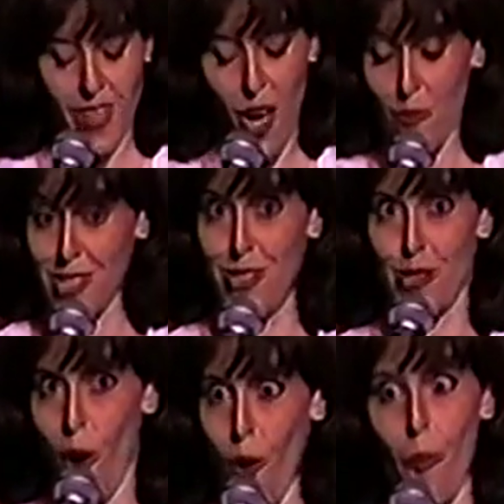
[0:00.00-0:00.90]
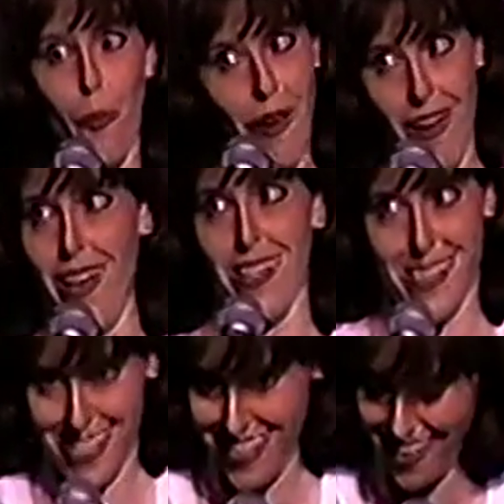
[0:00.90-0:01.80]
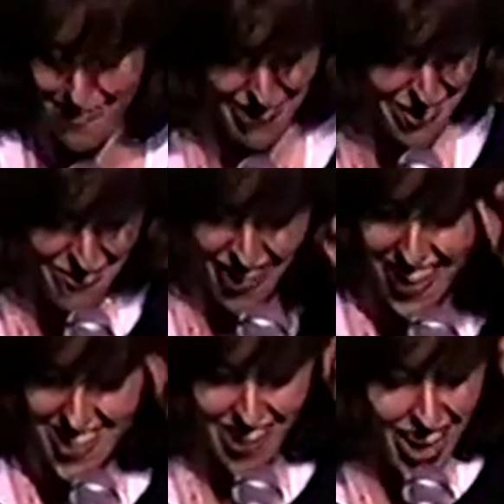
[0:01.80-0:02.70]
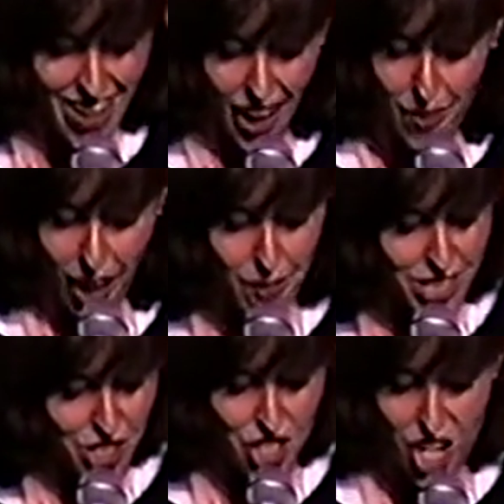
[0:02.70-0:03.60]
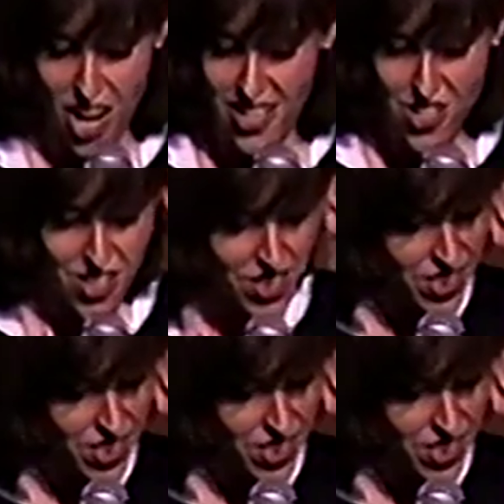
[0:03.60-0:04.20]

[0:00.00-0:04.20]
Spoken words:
I was so pissed at my father. I was just...